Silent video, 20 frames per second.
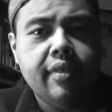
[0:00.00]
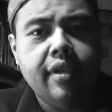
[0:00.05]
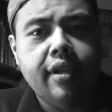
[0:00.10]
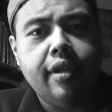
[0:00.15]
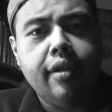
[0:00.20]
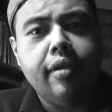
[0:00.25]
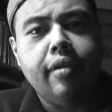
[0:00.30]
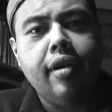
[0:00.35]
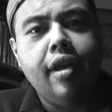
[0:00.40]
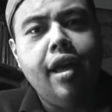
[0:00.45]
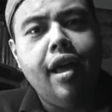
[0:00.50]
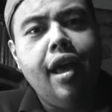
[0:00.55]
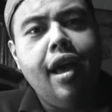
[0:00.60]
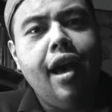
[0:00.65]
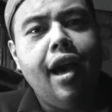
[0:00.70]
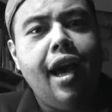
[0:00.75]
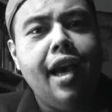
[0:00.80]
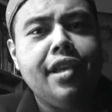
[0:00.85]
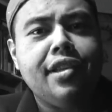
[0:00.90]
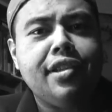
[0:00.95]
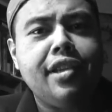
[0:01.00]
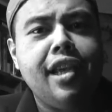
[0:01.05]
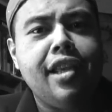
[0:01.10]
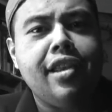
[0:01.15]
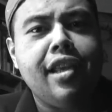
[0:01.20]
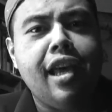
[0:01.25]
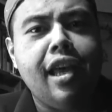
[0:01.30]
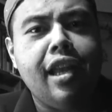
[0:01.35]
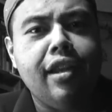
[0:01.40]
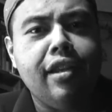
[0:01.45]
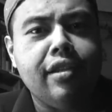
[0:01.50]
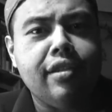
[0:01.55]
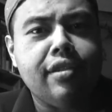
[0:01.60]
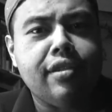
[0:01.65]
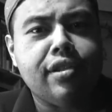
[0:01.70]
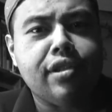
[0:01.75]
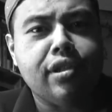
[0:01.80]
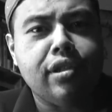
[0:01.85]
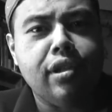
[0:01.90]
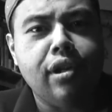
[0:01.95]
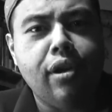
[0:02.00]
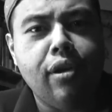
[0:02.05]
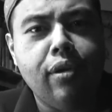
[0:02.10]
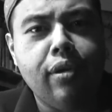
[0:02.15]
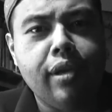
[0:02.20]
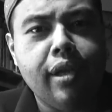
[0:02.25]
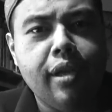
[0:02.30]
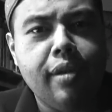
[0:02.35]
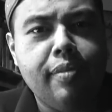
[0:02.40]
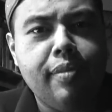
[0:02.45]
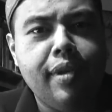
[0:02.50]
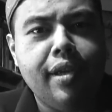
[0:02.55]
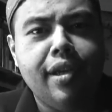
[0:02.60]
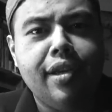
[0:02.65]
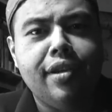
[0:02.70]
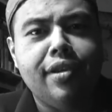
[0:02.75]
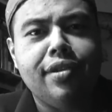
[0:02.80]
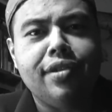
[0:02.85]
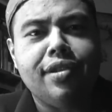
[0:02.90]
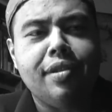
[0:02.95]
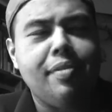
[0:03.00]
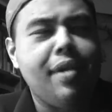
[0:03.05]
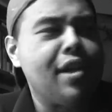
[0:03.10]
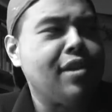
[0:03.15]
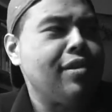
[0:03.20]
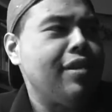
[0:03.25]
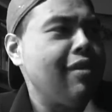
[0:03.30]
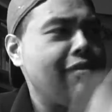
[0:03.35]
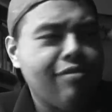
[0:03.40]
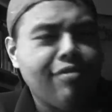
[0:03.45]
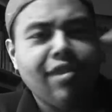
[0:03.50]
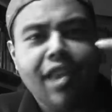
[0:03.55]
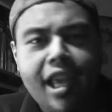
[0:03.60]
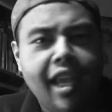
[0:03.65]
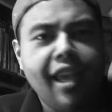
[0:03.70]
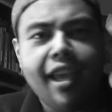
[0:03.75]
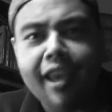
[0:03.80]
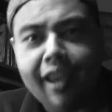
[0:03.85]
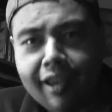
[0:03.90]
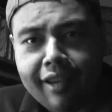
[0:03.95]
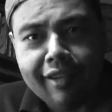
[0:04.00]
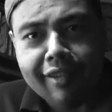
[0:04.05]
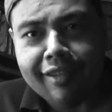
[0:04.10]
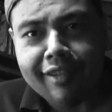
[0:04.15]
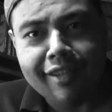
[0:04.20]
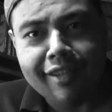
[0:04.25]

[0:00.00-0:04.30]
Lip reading: You know, I say that slowly because I'm actually thinking,